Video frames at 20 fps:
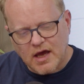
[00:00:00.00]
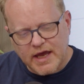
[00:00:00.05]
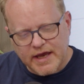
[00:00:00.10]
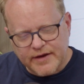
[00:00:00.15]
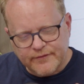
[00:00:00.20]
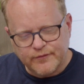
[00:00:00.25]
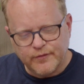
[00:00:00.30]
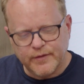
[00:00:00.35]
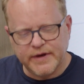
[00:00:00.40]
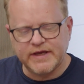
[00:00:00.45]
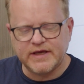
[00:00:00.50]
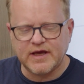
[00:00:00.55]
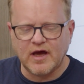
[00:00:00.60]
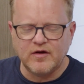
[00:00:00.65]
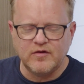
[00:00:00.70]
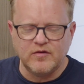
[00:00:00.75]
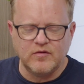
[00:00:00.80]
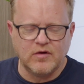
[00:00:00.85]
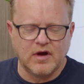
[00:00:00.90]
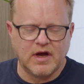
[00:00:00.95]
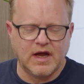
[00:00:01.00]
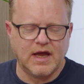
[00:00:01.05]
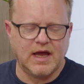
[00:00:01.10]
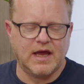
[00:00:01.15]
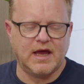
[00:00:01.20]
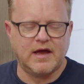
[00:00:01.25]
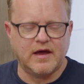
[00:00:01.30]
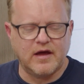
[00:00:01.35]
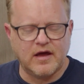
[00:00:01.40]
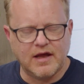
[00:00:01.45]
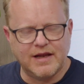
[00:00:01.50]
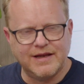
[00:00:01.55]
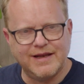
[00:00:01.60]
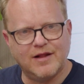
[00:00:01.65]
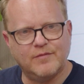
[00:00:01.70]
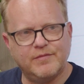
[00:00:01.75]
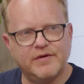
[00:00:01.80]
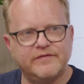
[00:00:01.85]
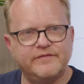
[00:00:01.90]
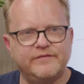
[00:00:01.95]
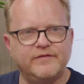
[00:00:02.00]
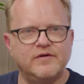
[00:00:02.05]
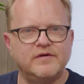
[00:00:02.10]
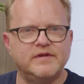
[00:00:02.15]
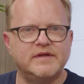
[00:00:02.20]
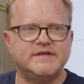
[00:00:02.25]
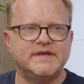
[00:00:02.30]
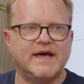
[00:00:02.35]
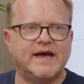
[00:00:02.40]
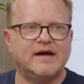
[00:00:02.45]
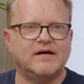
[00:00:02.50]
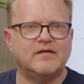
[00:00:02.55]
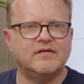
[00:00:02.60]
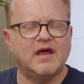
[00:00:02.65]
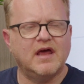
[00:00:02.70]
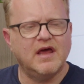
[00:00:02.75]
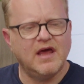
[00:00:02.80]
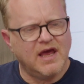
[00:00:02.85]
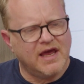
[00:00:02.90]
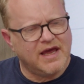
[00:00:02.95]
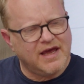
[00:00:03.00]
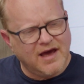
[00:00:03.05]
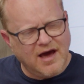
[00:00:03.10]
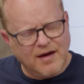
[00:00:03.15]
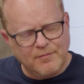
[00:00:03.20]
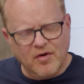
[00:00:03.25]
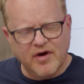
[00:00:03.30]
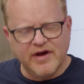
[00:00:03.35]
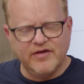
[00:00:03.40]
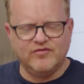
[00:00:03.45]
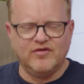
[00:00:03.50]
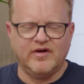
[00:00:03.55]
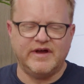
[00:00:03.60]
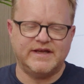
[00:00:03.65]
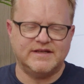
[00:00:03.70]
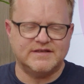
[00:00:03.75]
If we go a little bit further down, am I right in